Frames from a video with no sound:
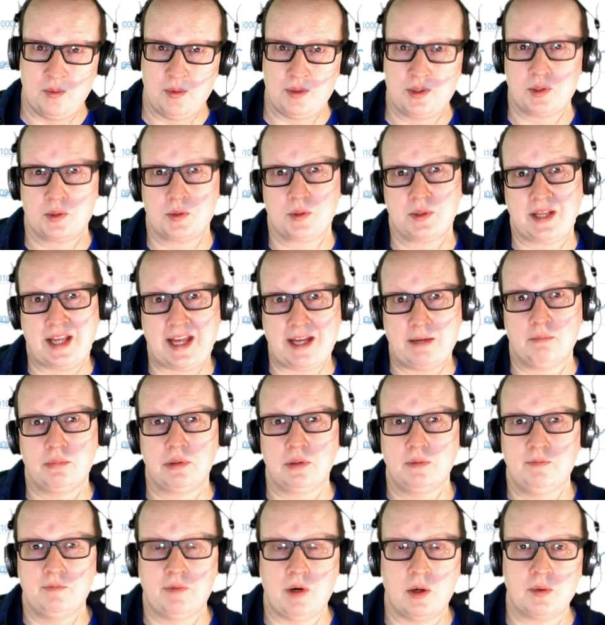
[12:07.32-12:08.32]
is the
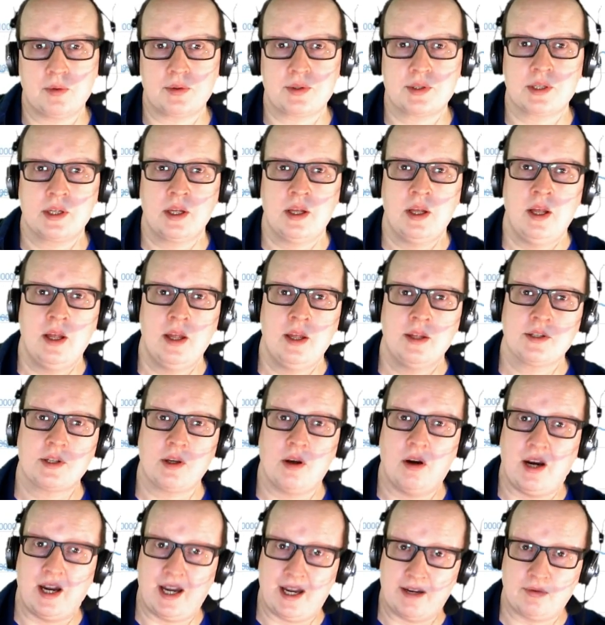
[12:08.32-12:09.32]
emblem vault.
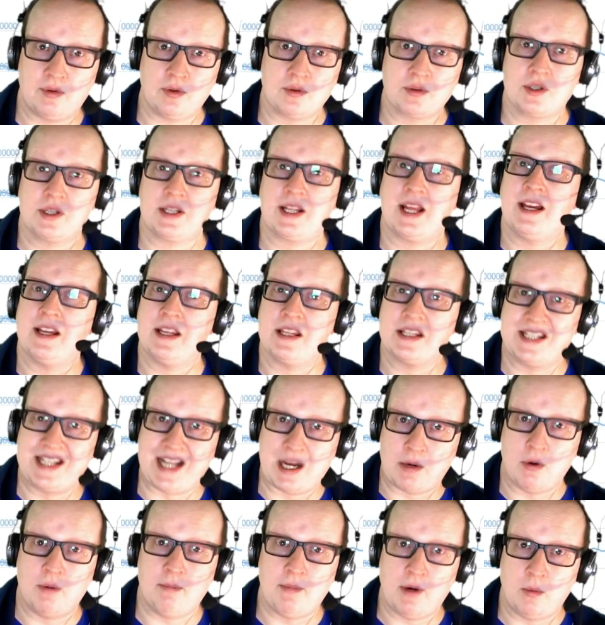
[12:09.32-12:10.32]
So I have looked at that, it's
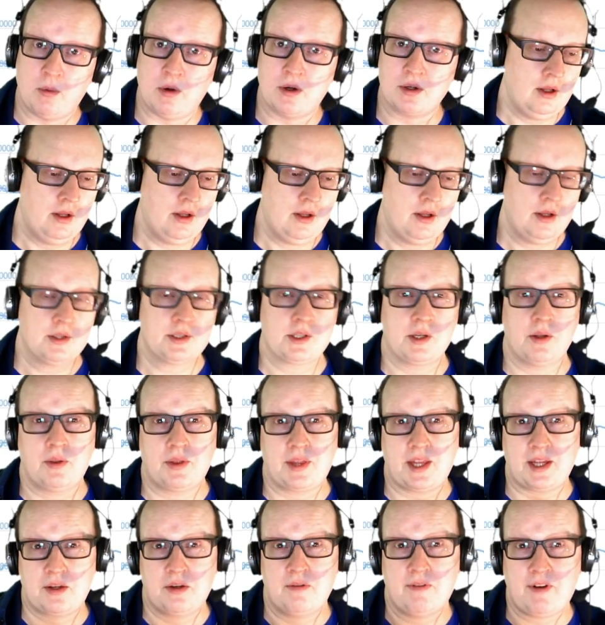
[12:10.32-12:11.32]
now on my watch list. So
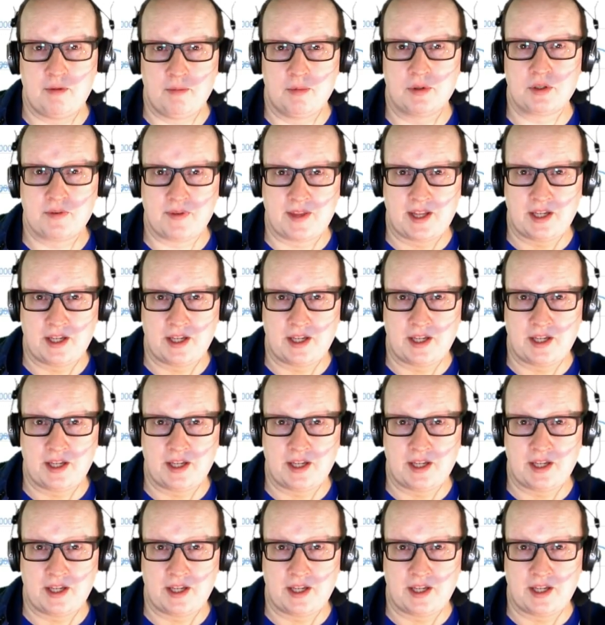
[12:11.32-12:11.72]
thank you very much for that